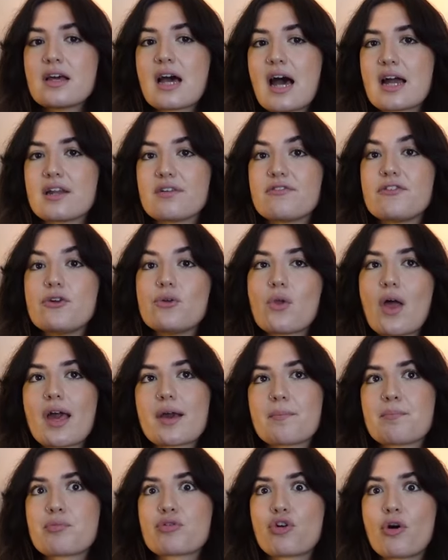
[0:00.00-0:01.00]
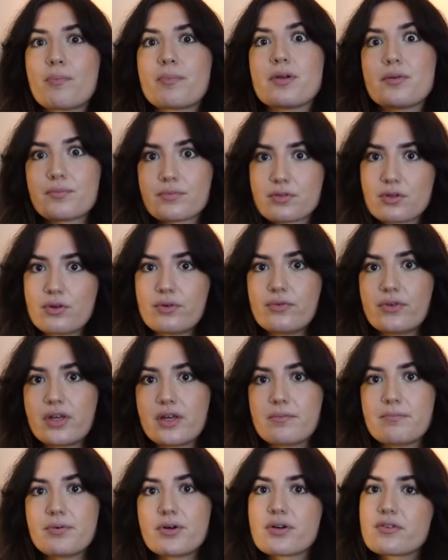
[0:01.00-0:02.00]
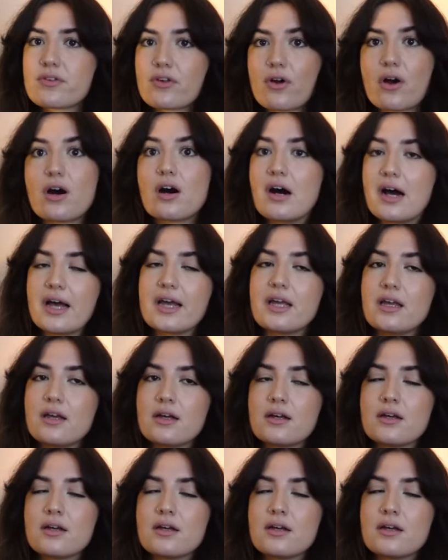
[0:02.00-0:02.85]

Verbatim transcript: And if you like problem solving in books, so I,